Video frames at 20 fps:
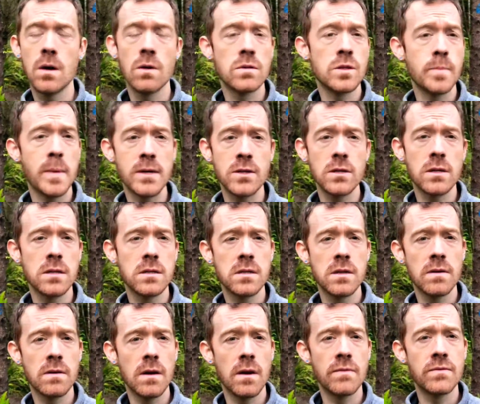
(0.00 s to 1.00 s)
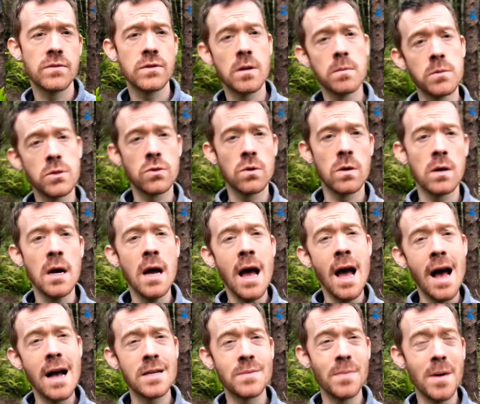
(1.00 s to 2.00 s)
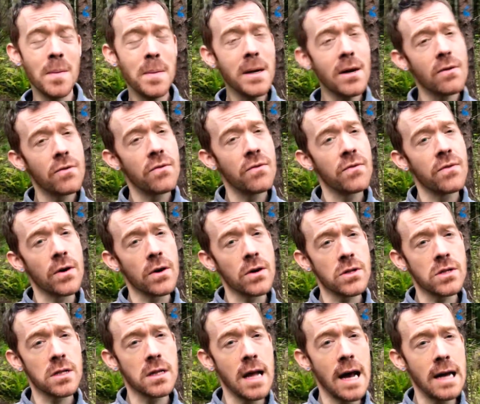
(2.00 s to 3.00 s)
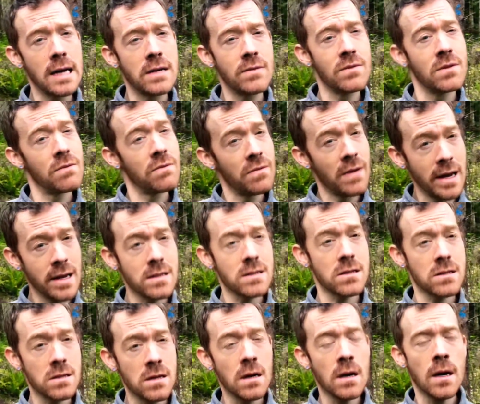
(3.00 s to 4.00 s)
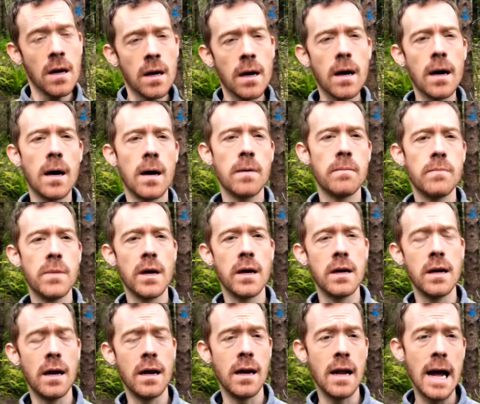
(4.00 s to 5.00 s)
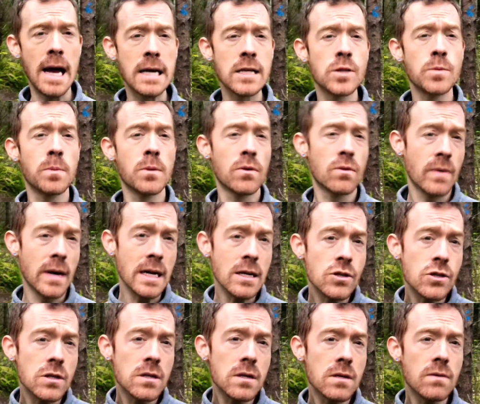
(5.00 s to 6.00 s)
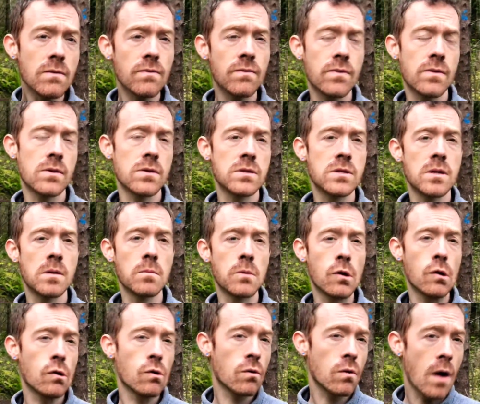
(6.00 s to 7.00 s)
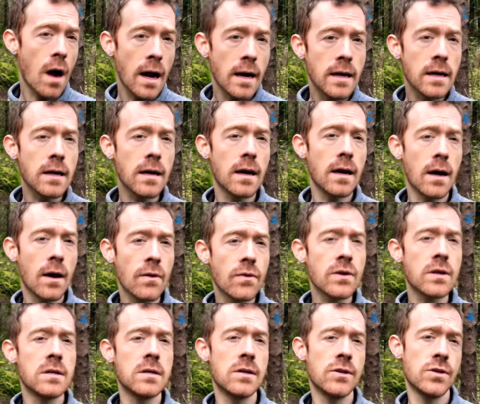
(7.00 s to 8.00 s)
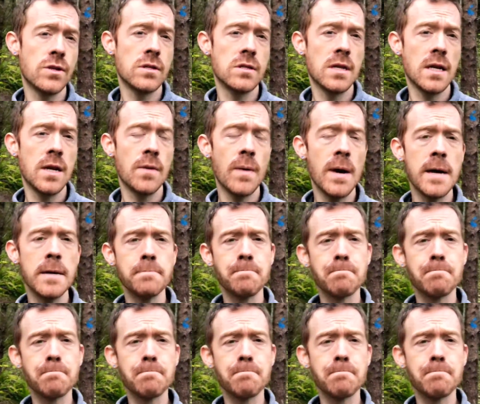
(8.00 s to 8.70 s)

specialist of some sort as maybe a first line of defense and exploration for some chronic health conditions anyway.